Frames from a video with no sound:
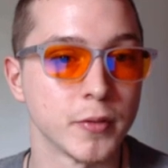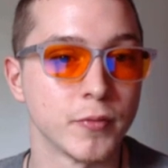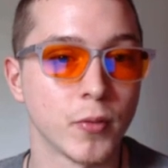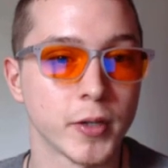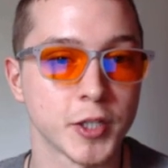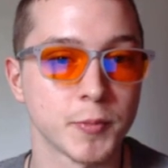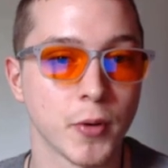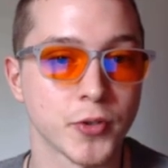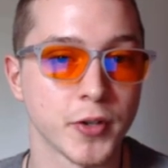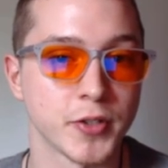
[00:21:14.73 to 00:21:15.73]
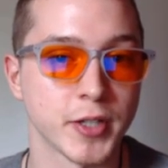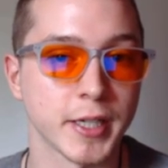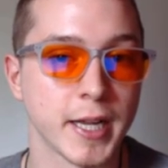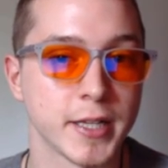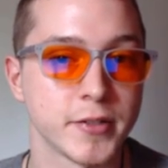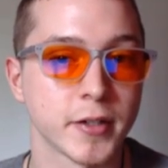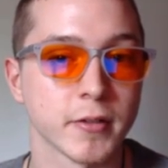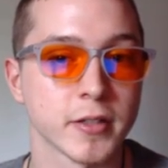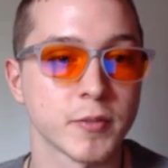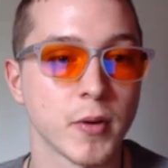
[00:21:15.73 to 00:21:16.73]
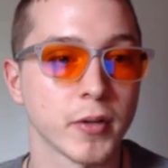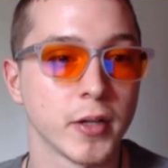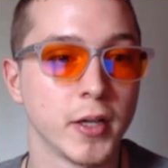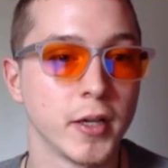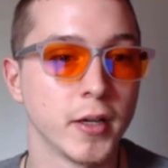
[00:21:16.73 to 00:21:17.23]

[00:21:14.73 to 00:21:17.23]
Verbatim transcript: avoid exposure to secondhand cigarette smoke.